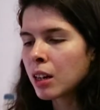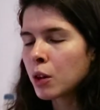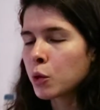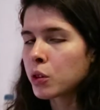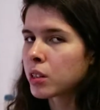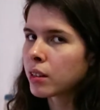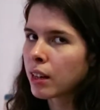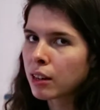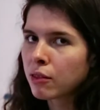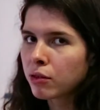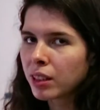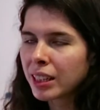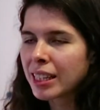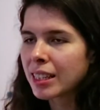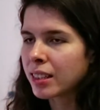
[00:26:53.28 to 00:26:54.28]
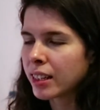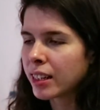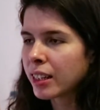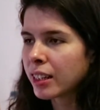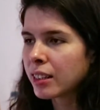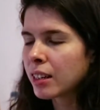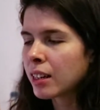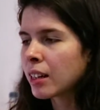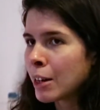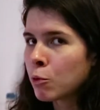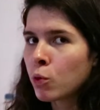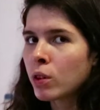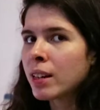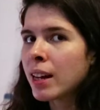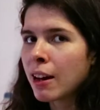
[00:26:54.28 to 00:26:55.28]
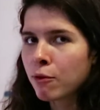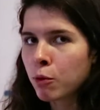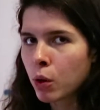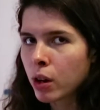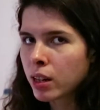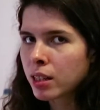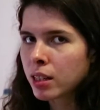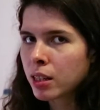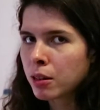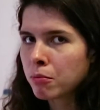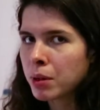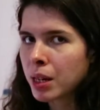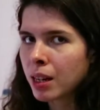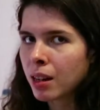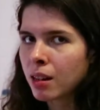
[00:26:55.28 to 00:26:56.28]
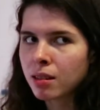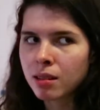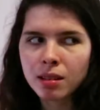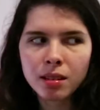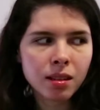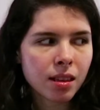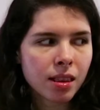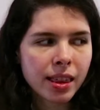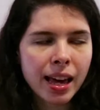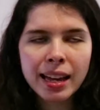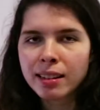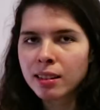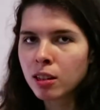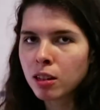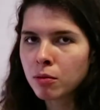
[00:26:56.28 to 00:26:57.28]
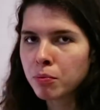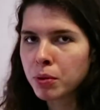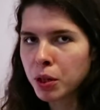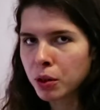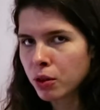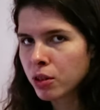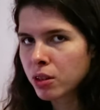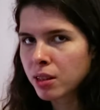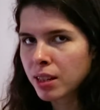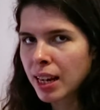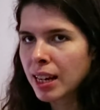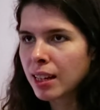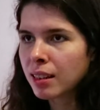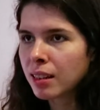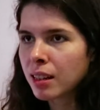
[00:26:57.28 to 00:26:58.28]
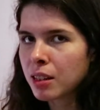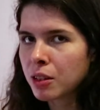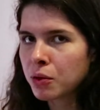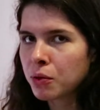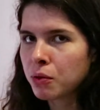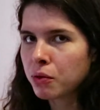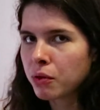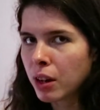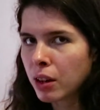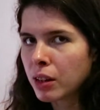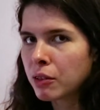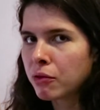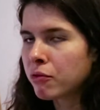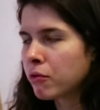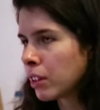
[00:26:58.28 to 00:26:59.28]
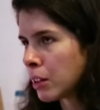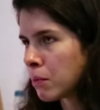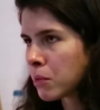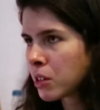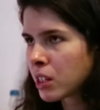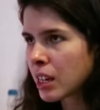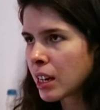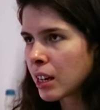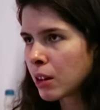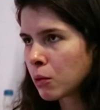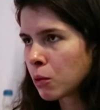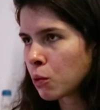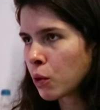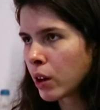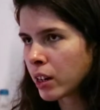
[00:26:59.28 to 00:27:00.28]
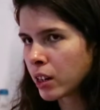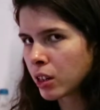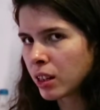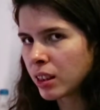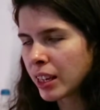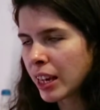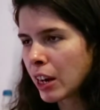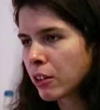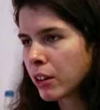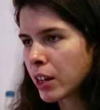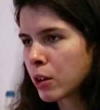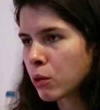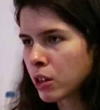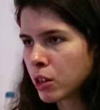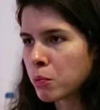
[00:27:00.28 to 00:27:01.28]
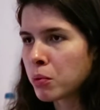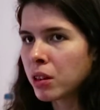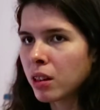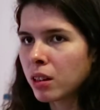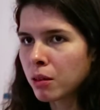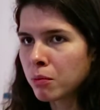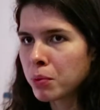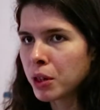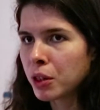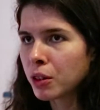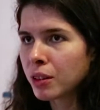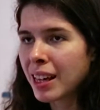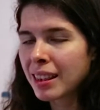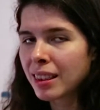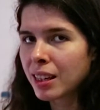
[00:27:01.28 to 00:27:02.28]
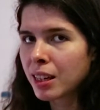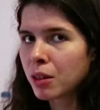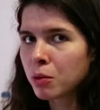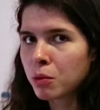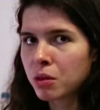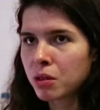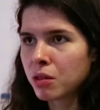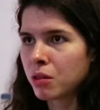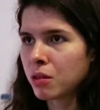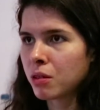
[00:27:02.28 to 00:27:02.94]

which thankfully it didn't, it wouldn't have worked, because that computer stand is very flimsy, where in the area where you put the computer, that thing was